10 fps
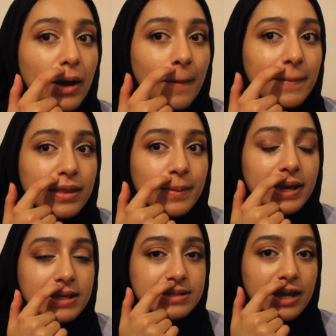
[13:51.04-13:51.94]
Oh, by the
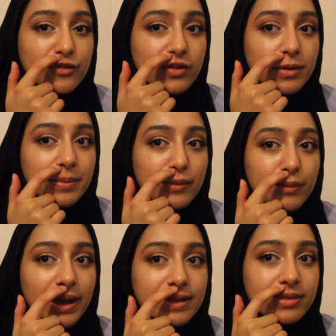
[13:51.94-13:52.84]
way, it's kind of gone a bit
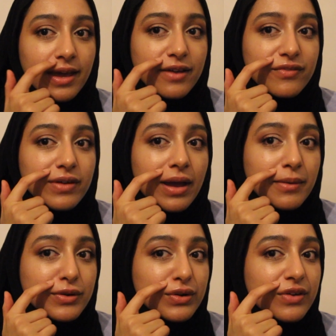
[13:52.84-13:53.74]
red there.
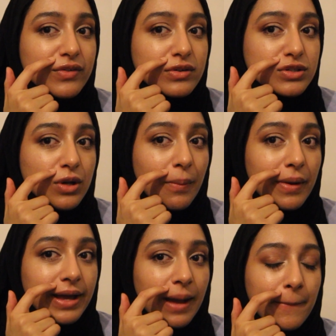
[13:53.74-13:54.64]
I don't know if it'll show up
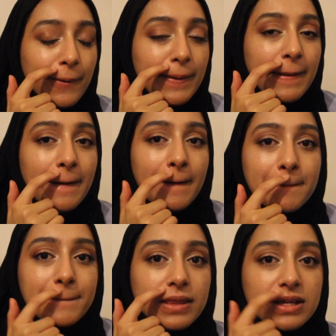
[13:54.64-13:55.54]
on camera,
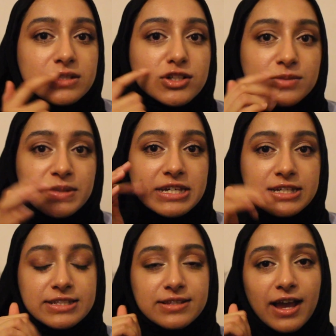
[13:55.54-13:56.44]
but that's just
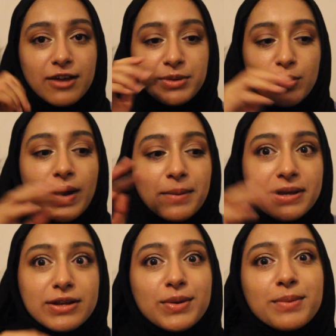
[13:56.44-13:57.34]
because I've been
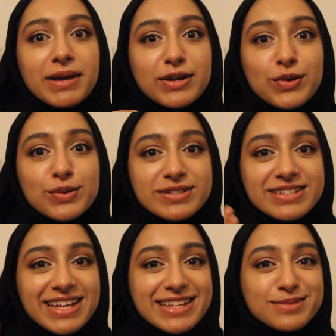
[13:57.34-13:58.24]
wiping my nose
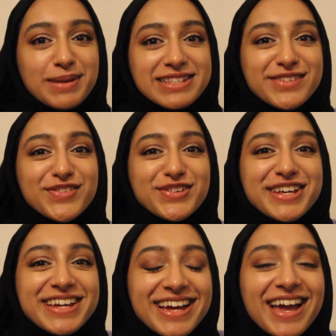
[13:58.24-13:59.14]
because I had spicy
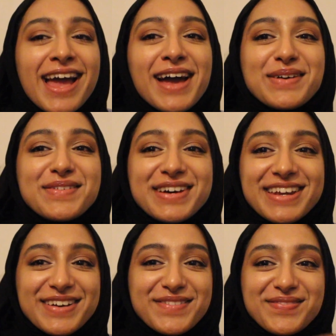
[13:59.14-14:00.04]
food.
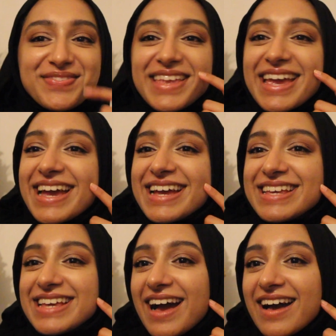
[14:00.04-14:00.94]
But
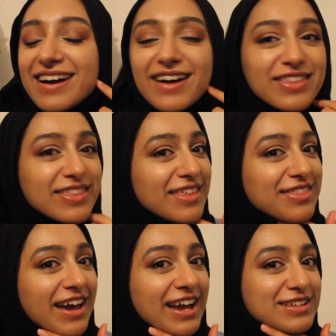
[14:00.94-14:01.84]
yeah, other
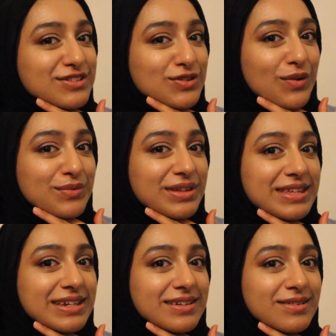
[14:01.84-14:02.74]
than that, it's not
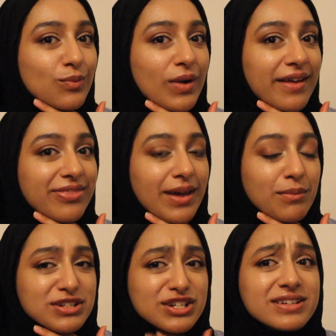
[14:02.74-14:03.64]
really weared that
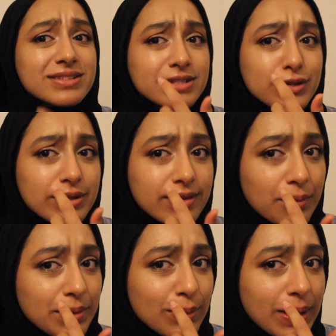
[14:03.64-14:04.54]
much, and considering that I've been